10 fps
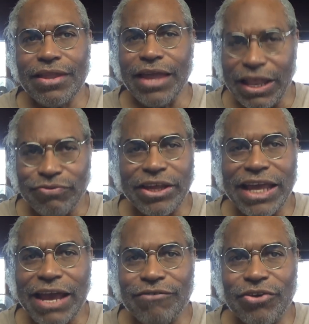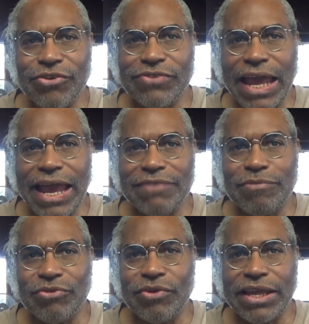That's why you have all those ads
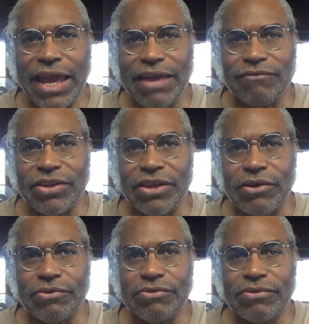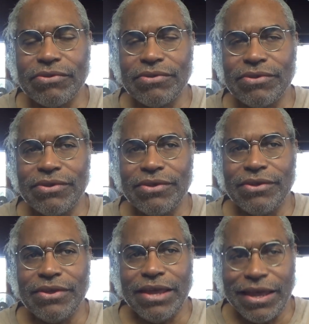between the cat videos.
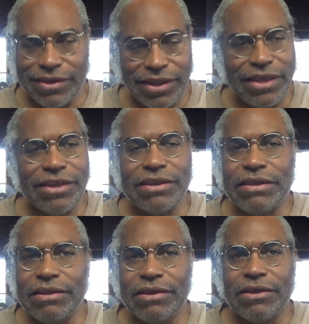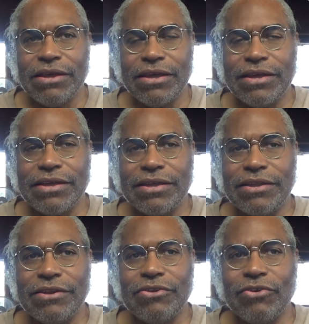And then
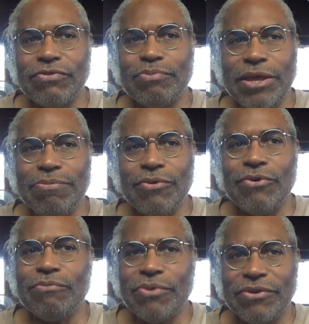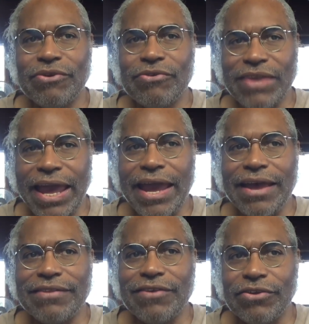uh, those people who put those
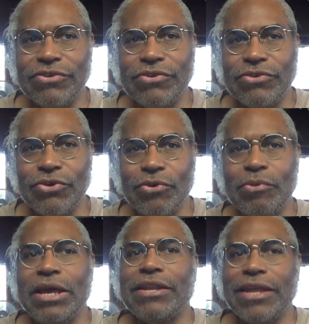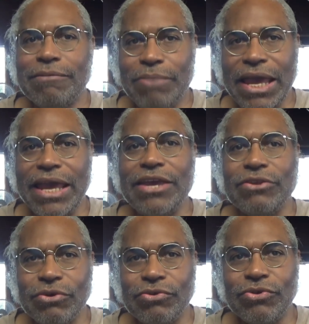ads on YouTube then pay
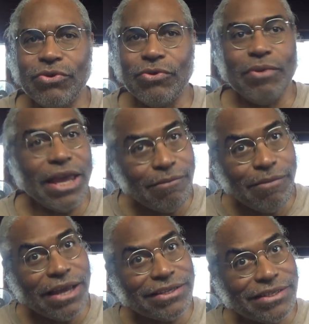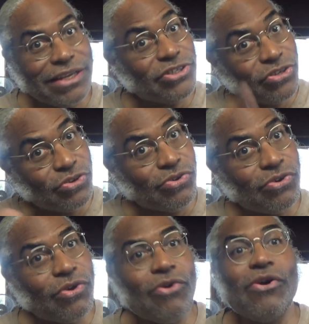YouTube and by extension
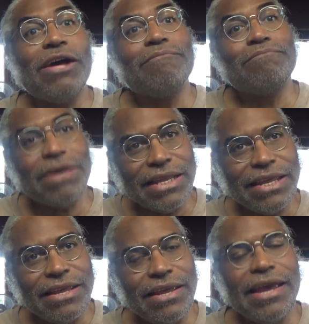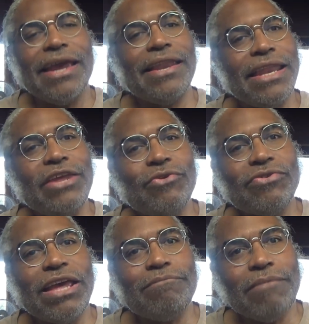Google money and then they use
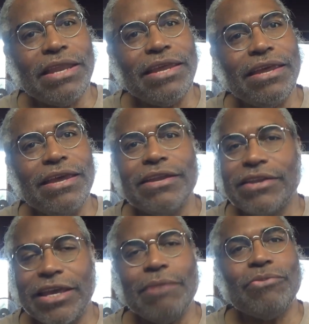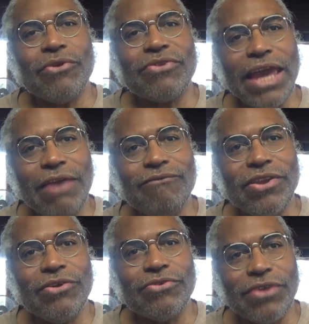that money to keep those cat
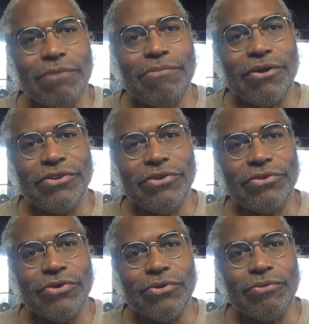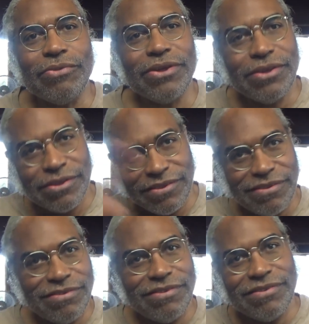videos up on YouTube.
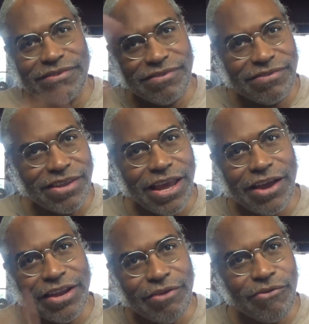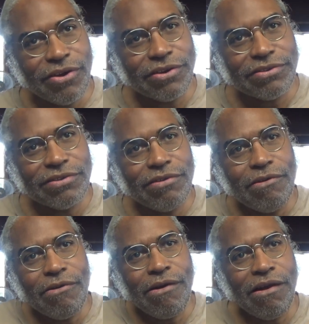See how that works?
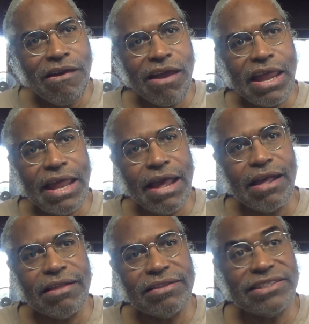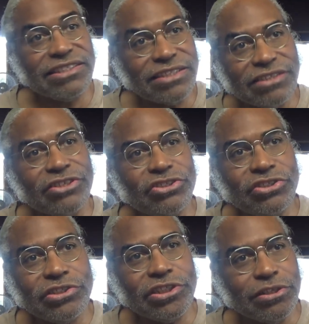Yeah, and it's not just
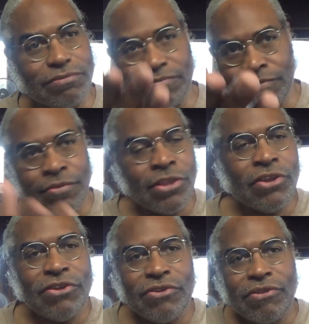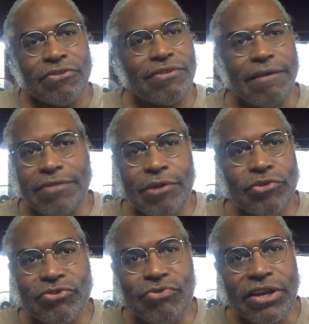YouTube. Same thing
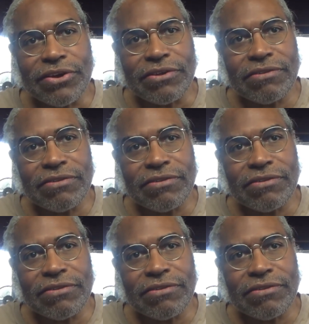with Twitter.